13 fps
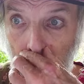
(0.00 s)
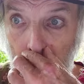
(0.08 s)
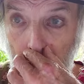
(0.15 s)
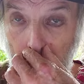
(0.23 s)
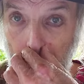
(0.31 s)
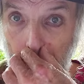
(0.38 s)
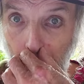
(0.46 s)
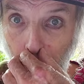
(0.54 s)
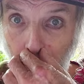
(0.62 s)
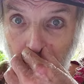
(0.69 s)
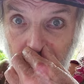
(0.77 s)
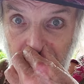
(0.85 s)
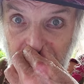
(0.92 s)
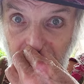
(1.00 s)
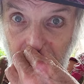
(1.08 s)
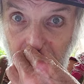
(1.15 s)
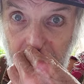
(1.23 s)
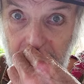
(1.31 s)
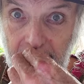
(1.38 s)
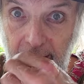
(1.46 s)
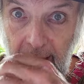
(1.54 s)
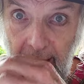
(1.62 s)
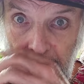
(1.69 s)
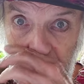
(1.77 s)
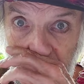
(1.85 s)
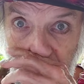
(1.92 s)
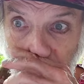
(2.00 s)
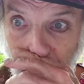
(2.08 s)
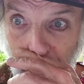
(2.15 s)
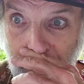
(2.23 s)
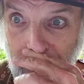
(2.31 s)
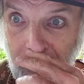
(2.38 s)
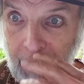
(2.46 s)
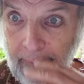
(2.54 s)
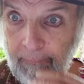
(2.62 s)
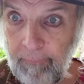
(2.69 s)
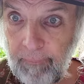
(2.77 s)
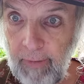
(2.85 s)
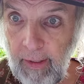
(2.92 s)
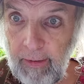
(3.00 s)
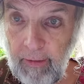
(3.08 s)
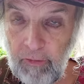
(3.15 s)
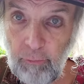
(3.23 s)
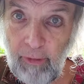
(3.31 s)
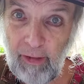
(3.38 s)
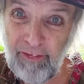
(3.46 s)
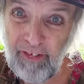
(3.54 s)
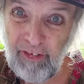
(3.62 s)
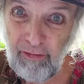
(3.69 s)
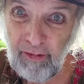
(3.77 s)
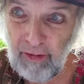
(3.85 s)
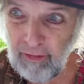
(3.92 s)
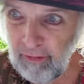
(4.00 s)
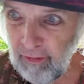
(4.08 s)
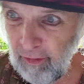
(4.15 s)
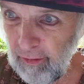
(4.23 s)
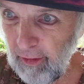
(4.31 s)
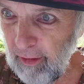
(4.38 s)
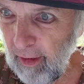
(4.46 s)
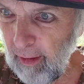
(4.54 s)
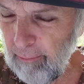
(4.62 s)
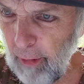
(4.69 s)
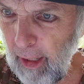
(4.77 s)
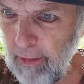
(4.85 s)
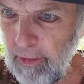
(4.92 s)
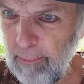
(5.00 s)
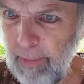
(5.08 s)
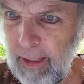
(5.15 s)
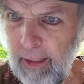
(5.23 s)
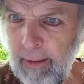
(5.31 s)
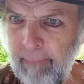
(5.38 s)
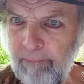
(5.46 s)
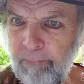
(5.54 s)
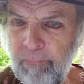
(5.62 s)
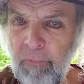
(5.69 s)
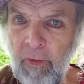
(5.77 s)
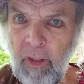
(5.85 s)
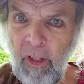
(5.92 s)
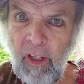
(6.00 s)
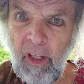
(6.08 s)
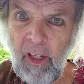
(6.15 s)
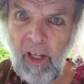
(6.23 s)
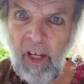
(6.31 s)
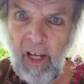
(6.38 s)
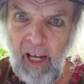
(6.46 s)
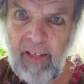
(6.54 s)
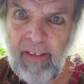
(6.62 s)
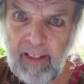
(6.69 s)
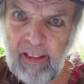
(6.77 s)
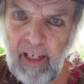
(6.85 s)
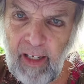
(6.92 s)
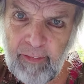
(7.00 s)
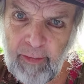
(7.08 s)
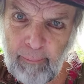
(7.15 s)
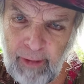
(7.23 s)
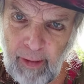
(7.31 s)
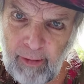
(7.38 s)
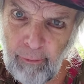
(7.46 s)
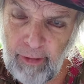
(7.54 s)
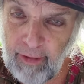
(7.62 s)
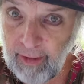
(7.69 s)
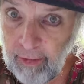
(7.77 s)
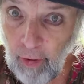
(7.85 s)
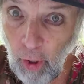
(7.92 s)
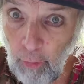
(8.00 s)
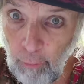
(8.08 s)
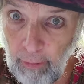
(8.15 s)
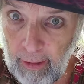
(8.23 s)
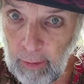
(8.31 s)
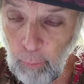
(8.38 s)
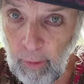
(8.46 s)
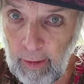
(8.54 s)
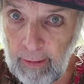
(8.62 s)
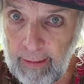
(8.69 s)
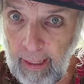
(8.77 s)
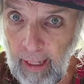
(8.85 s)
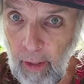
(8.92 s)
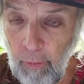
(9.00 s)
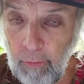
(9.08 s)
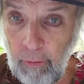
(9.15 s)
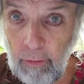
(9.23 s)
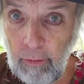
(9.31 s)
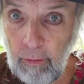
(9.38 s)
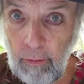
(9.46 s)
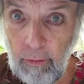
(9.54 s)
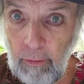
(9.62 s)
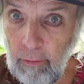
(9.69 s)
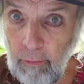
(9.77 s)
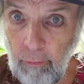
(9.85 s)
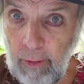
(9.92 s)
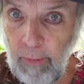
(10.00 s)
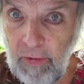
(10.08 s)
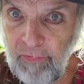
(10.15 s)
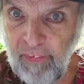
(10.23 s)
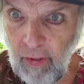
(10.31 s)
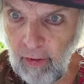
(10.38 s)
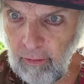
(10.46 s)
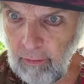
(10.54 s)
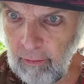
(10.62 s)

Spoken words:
And where is the hunky Ande Aponte and his, well, she's 20 years older, bride-to-be? Hey, that Casablanca wedding, it already went down. We missed it.